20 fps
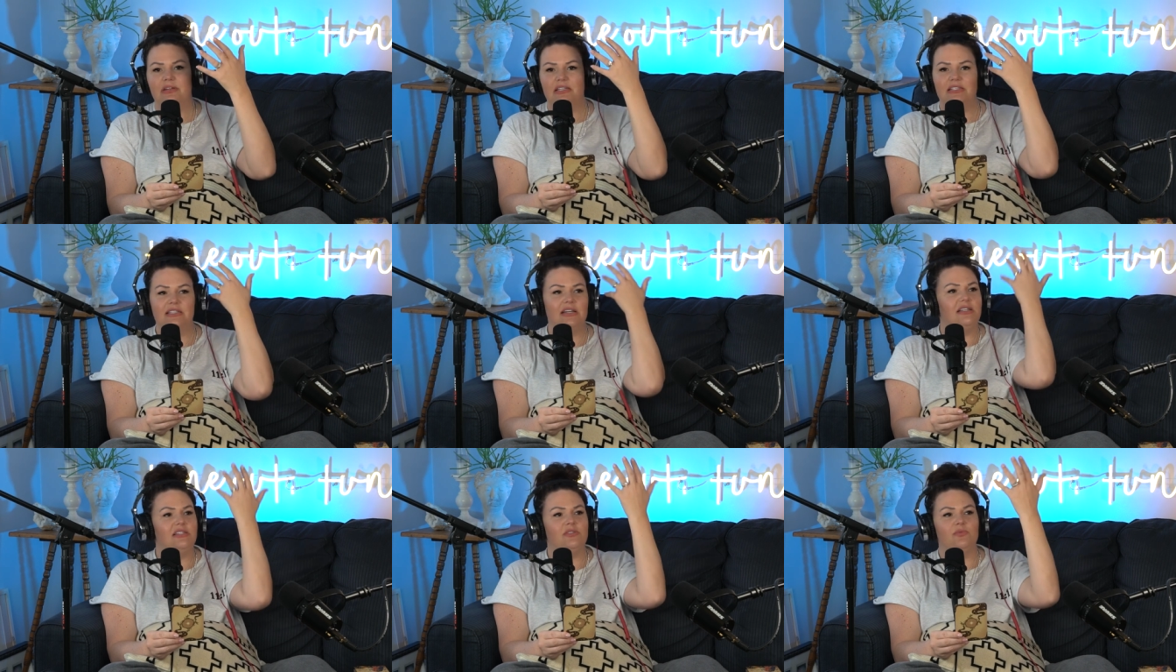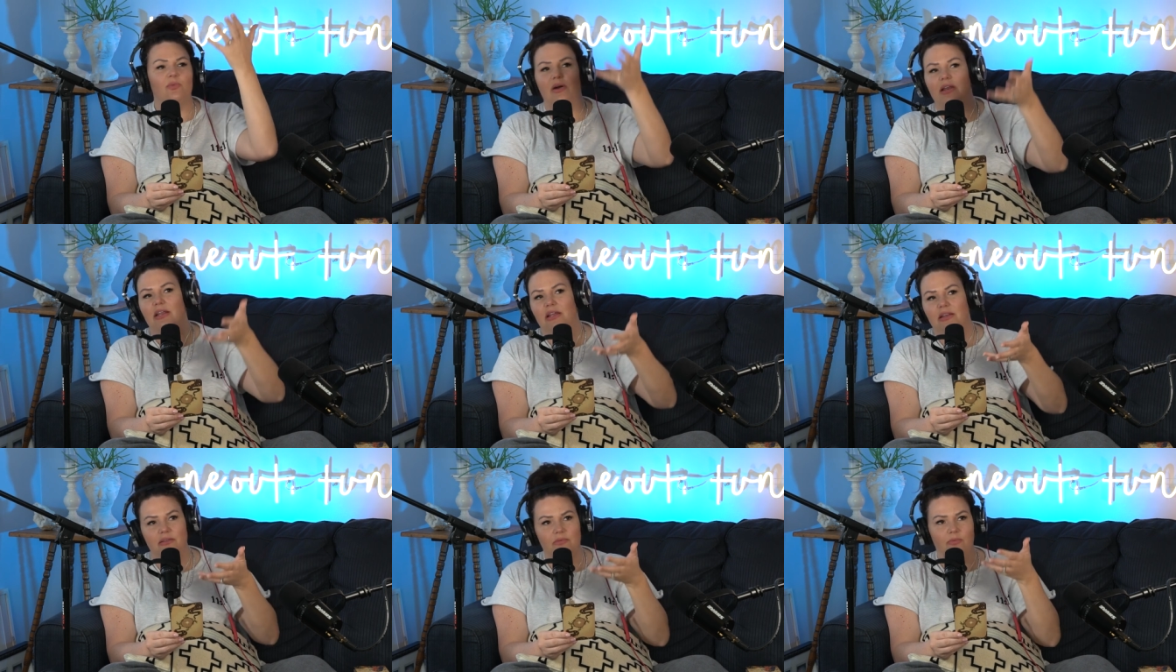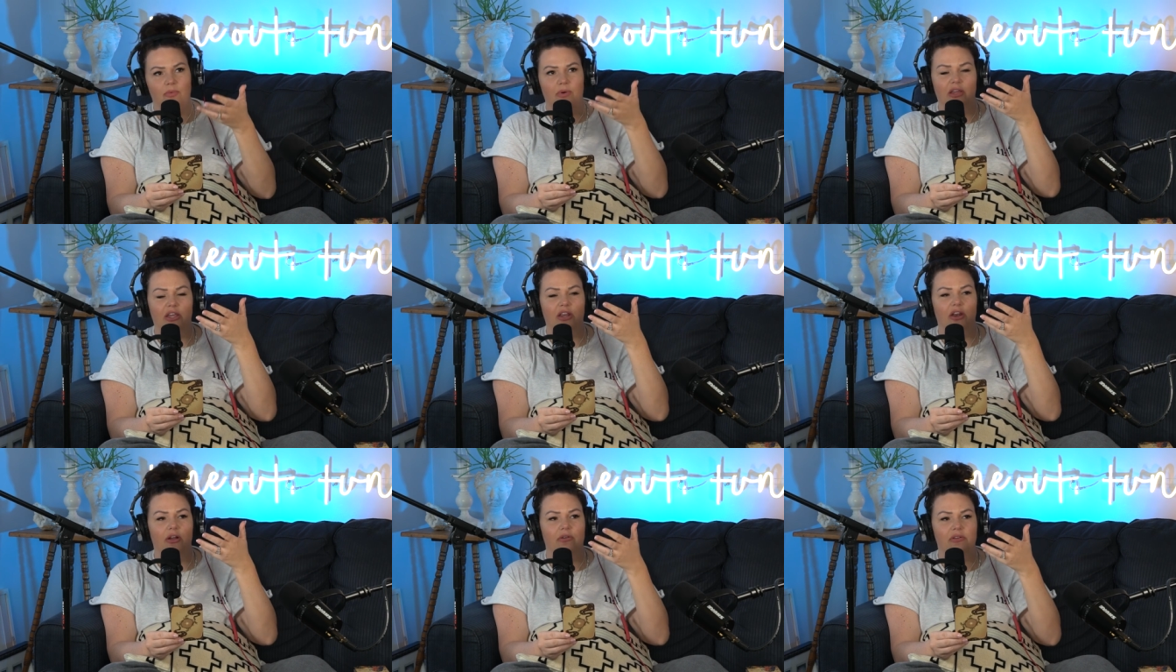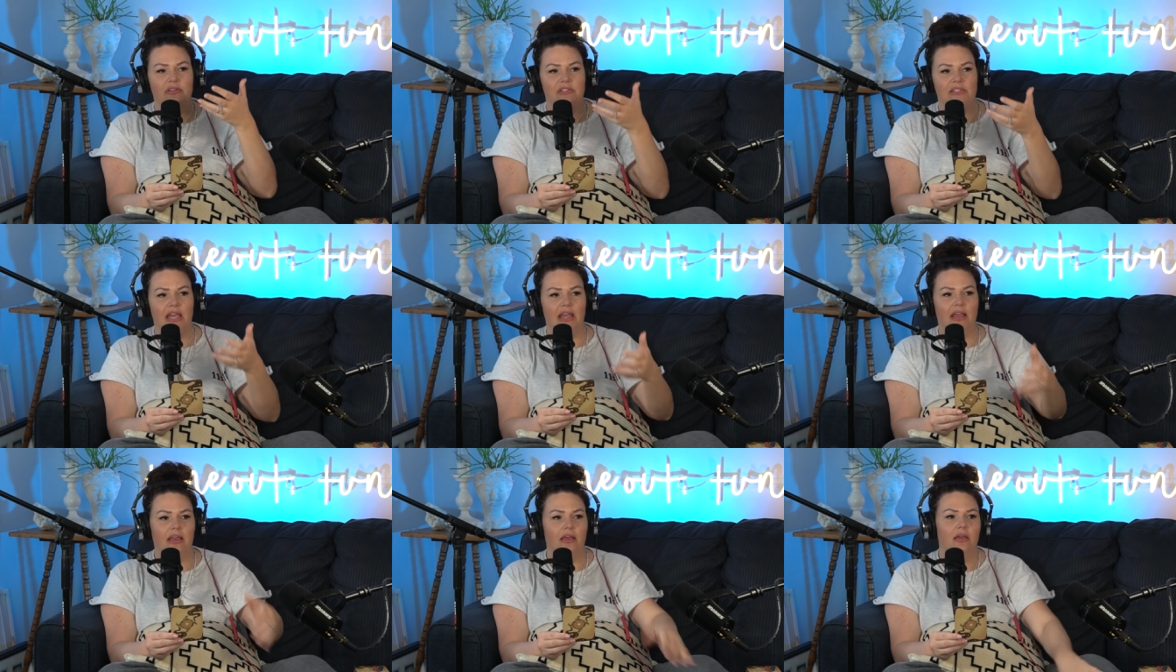It does what it what you know, it's
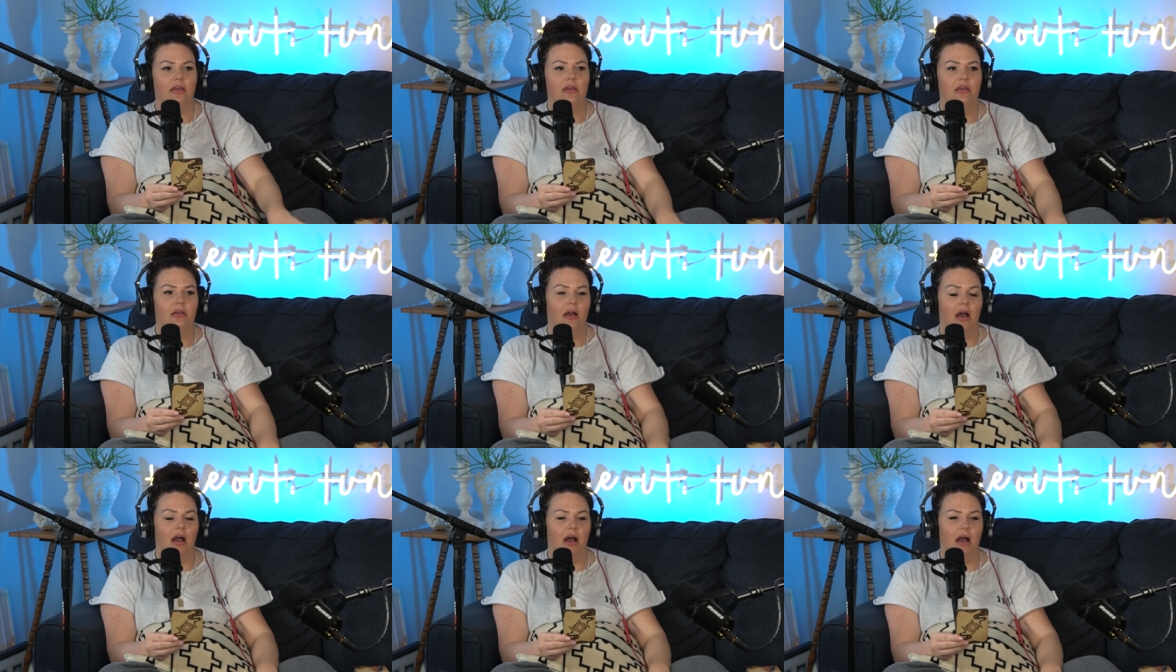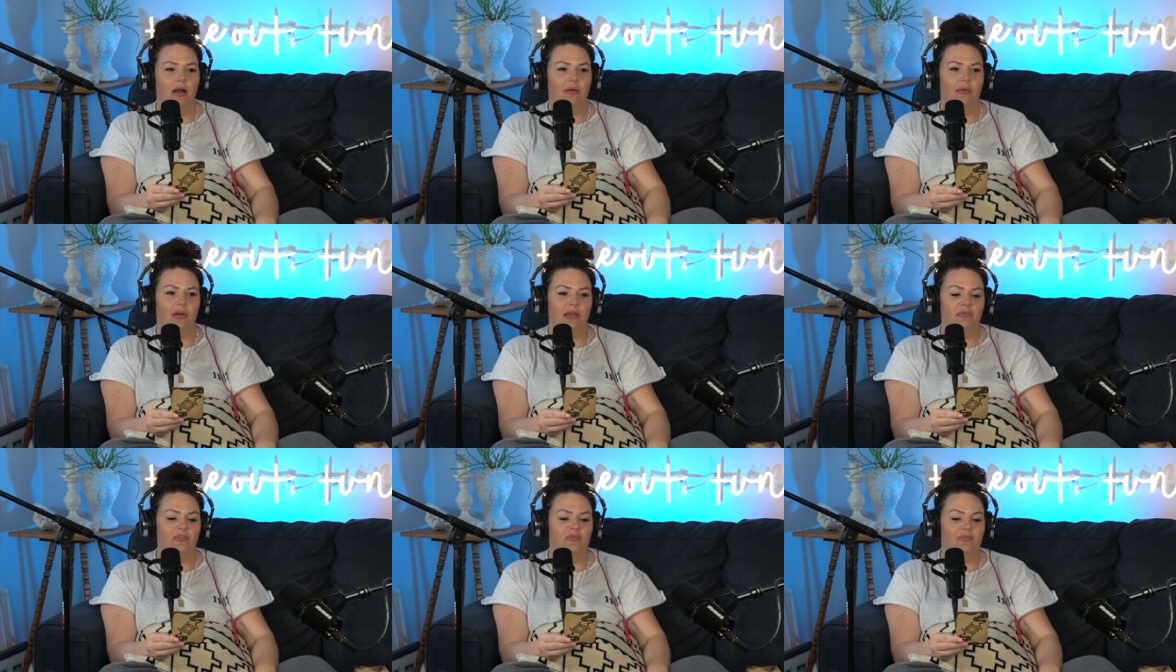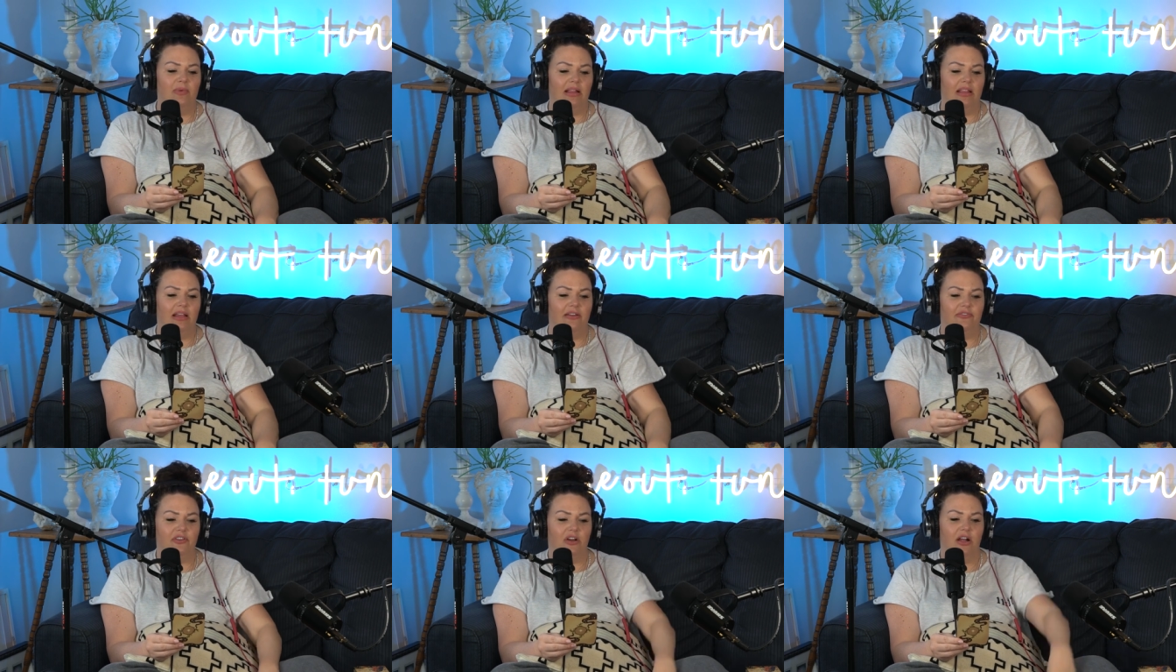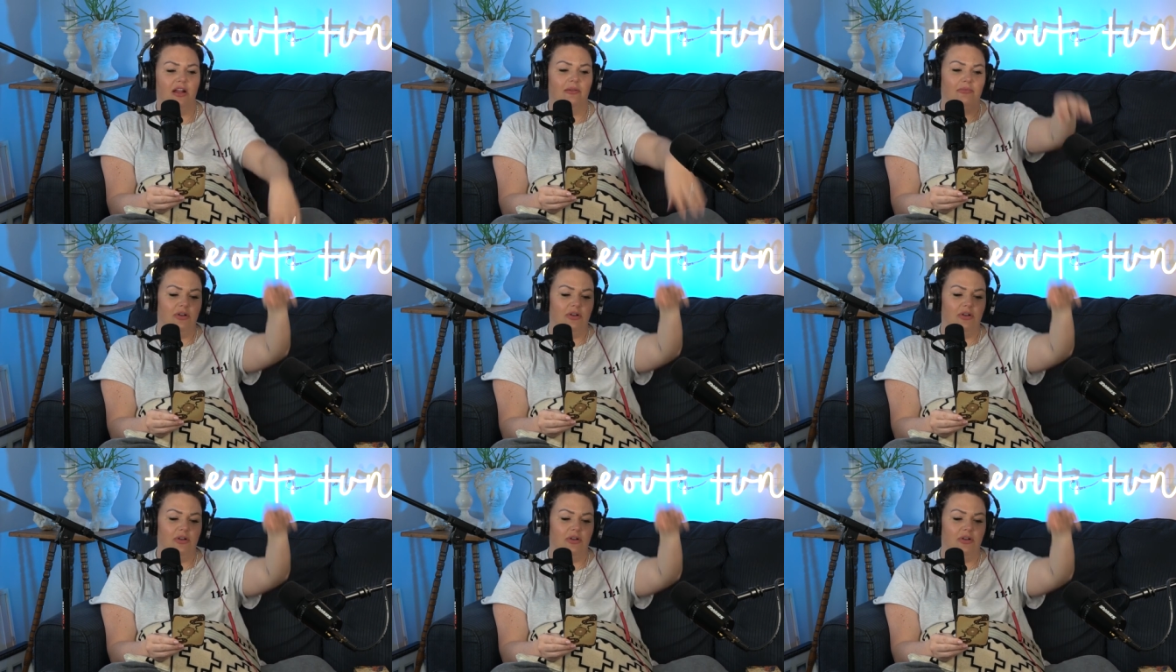like I want to move my left arm.